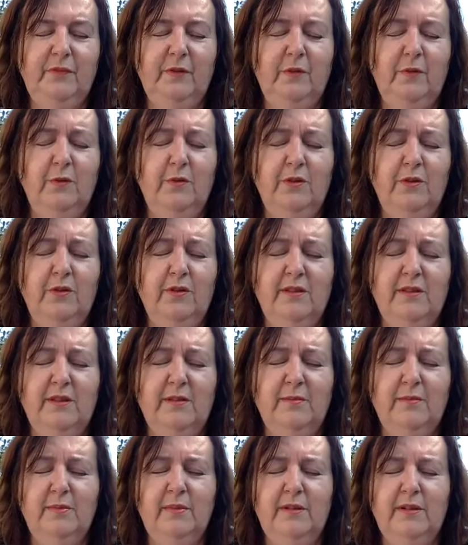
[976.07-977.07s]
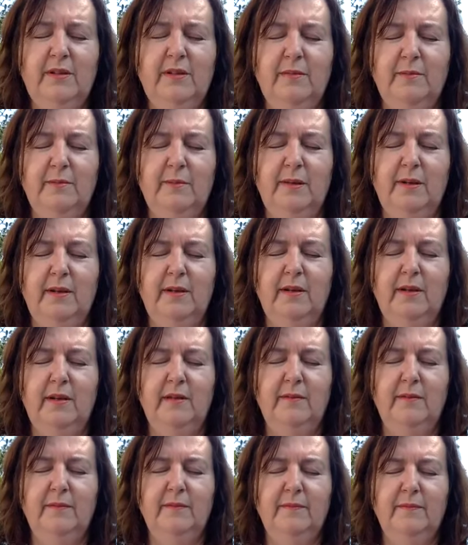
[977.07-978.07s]
or just simply to be
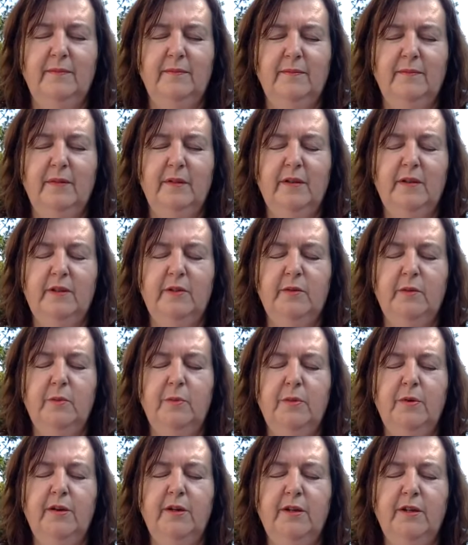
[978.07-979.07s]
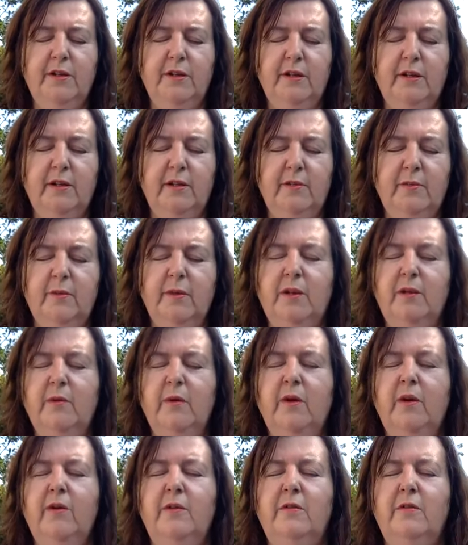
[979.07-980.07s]
and to appreciate where you
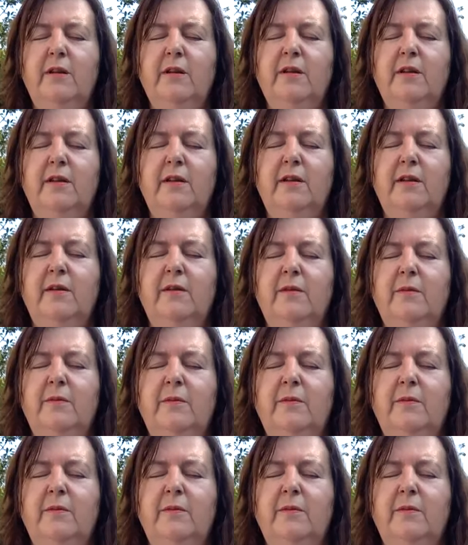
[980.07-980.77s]
are right now.